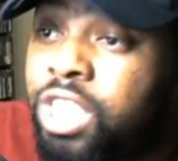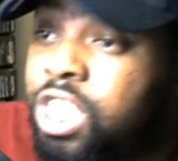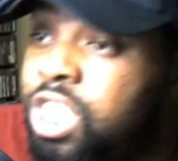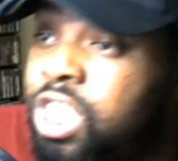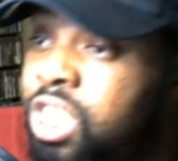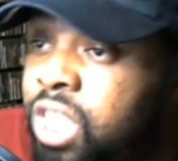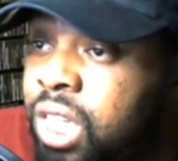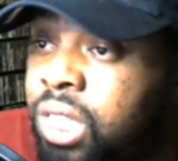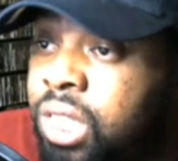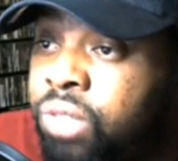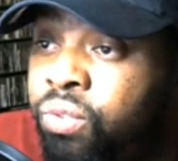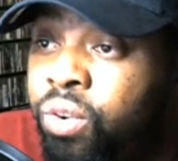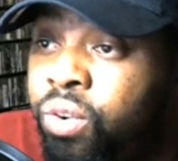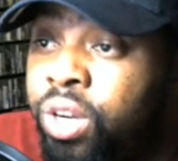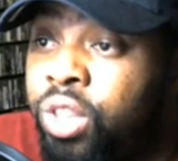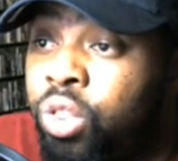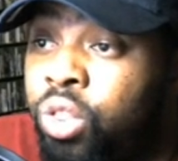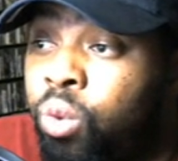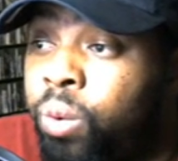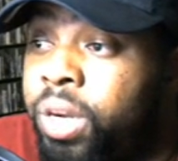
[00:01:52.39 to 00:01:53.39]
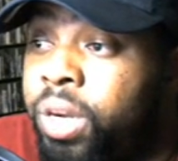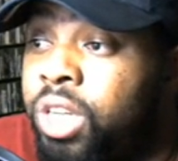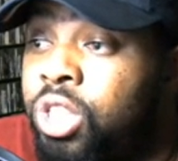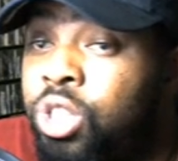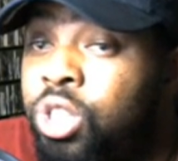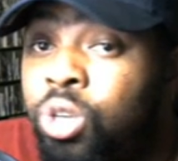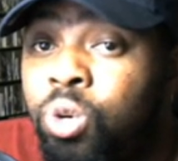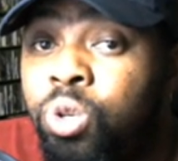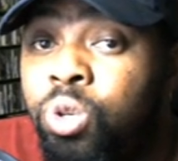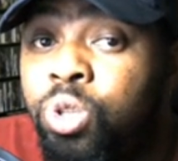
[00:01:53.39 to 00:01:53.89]
6'3",
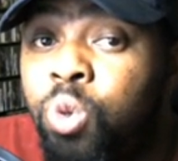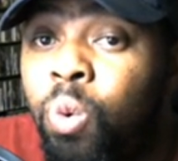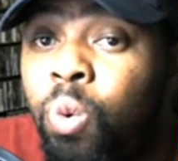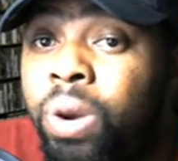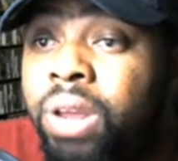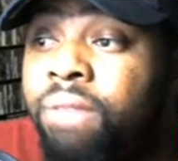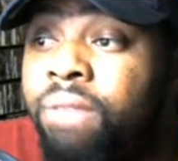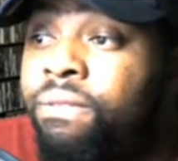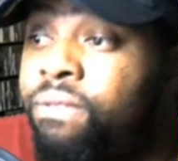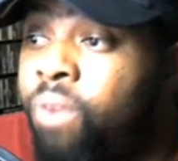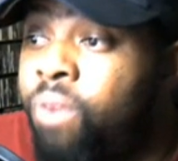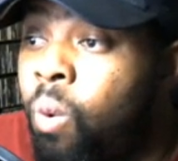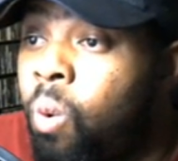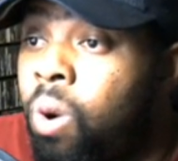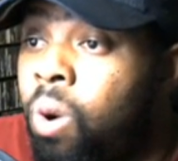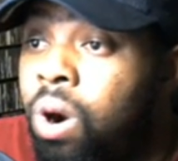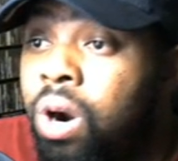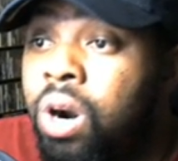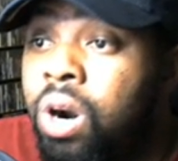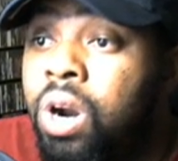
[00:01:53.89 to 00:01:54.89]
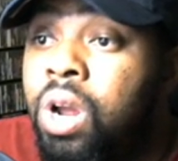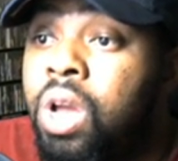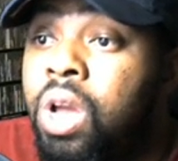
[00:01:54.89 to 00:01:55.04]
224.